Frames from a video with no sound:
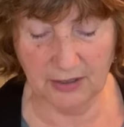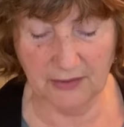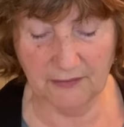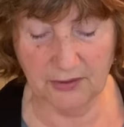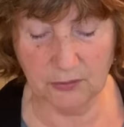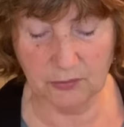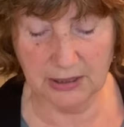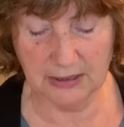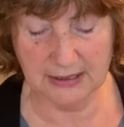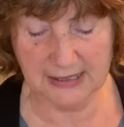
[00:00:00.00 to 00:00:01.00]
of the
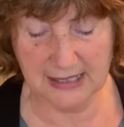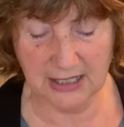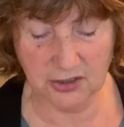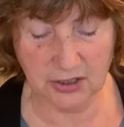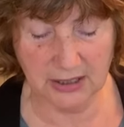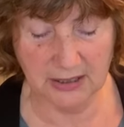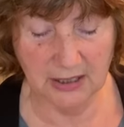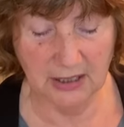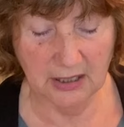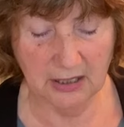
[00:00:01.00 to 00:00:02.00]
realization
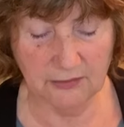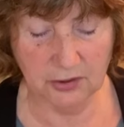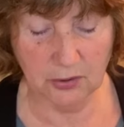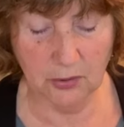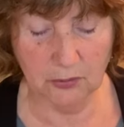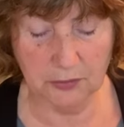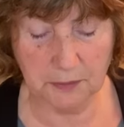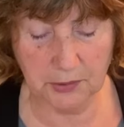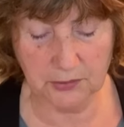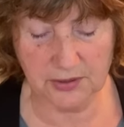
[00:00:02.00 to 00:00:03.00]
of your own
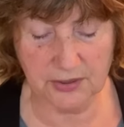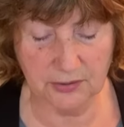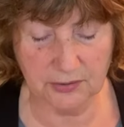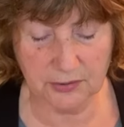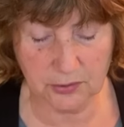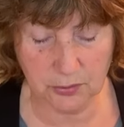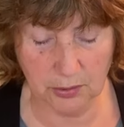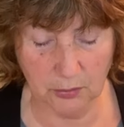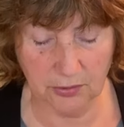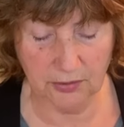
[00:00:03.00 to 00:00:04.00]
personal
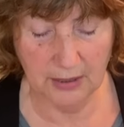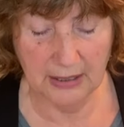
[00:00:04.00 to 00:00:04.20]
truth.